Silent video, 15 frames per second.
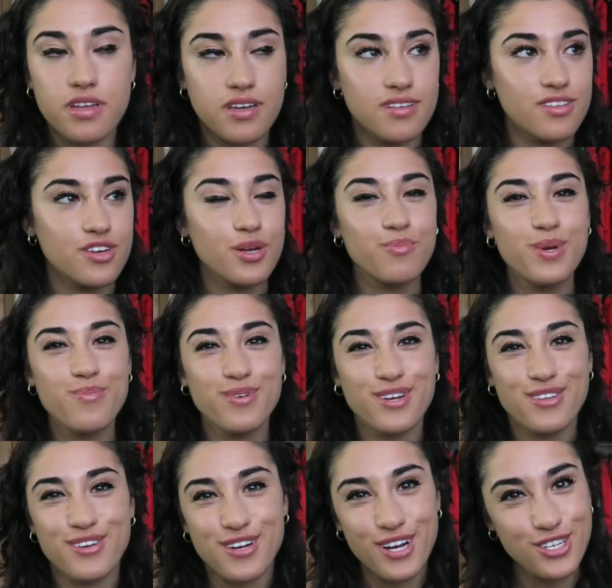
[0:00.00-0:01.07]
like look at people
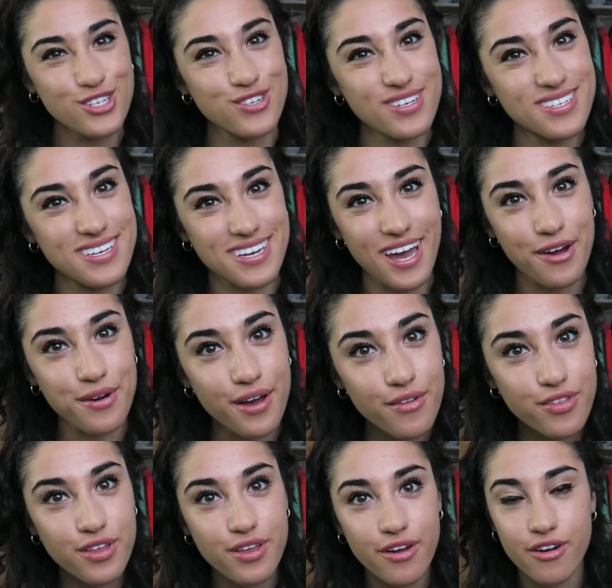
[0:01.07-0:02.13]
in other countries like how healthy they